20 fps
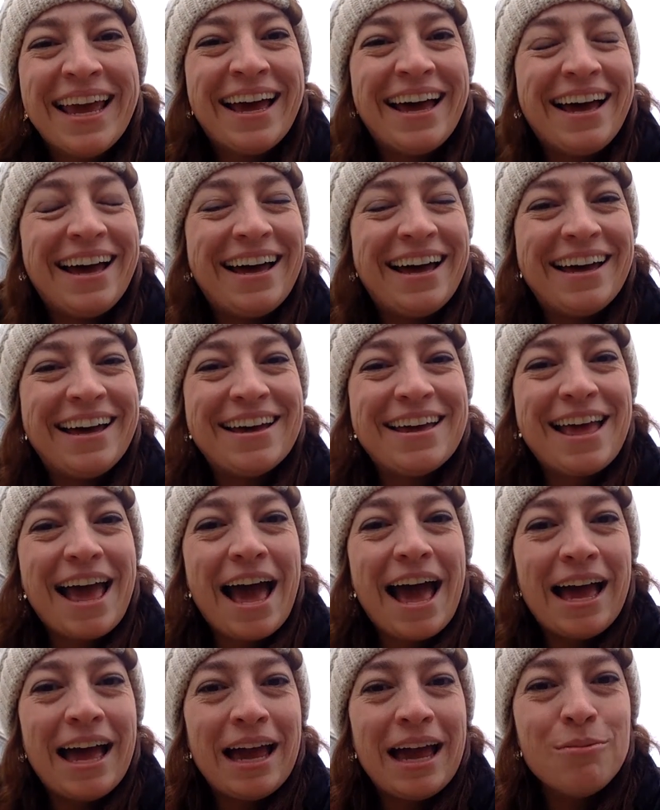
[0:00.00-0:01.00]
Uh,
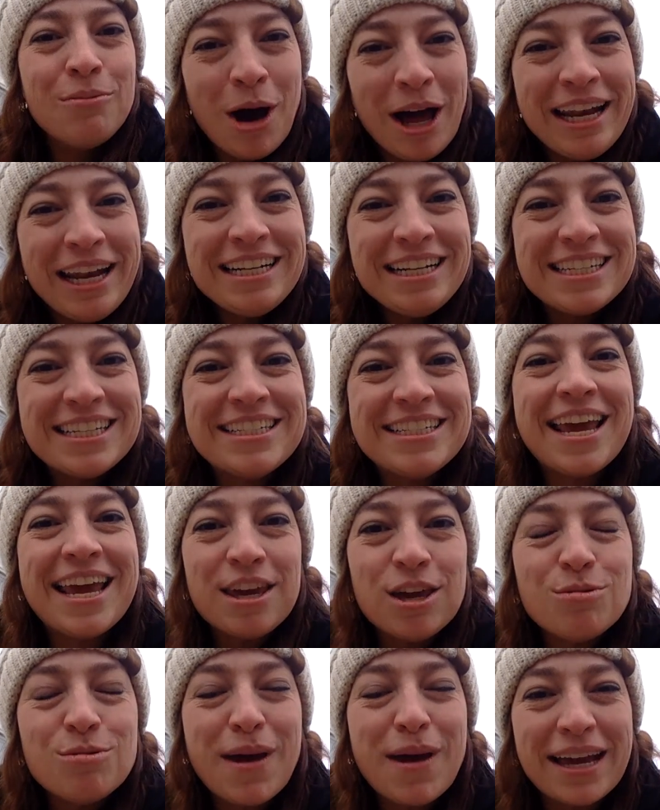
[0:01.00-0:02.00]
I wanted to take
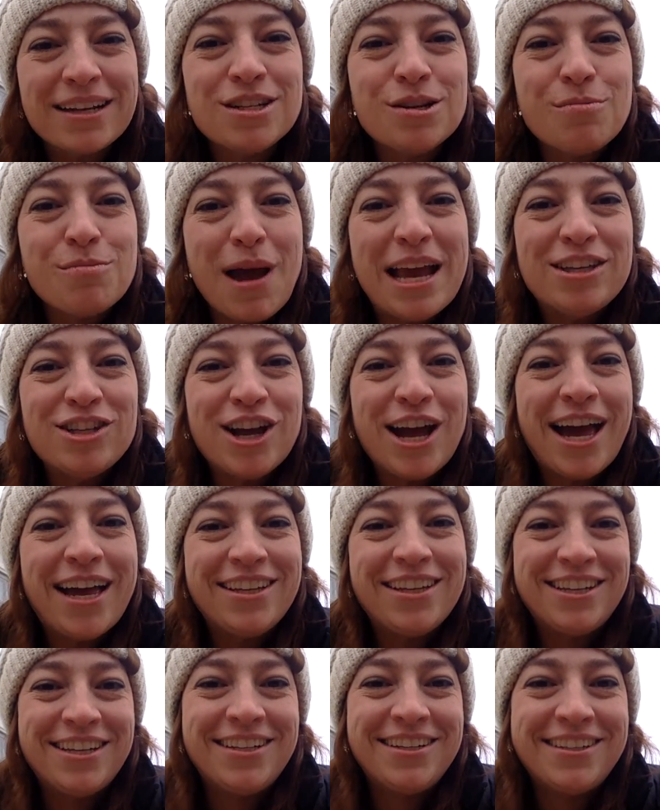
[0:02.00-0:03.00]
you back to my
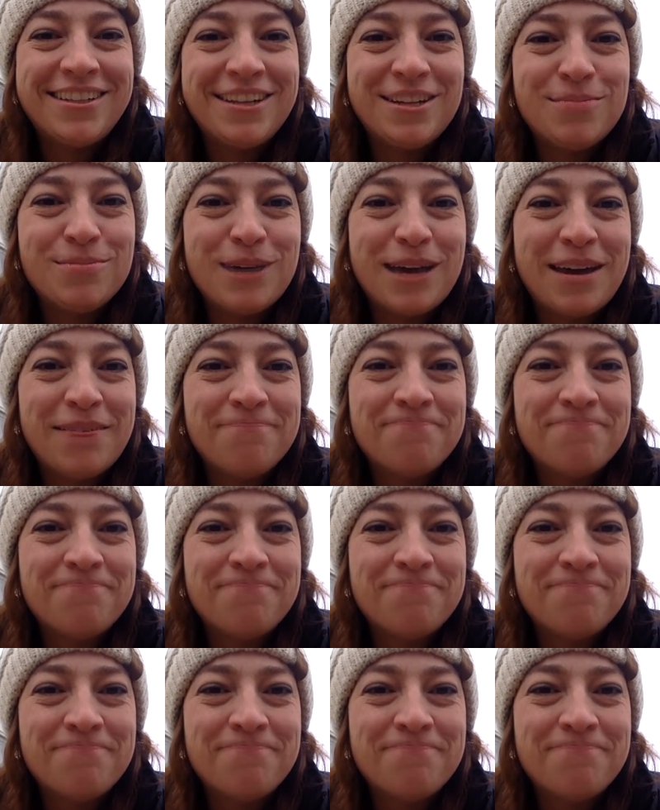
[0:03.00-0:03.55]
childhood a little bit